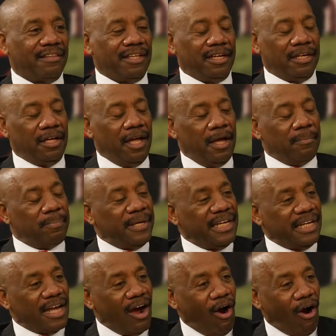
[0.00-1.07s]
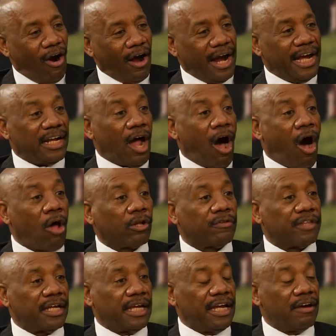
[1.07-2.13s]
the PR, and all
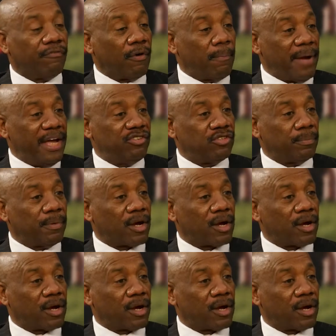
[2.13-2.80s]
of the information,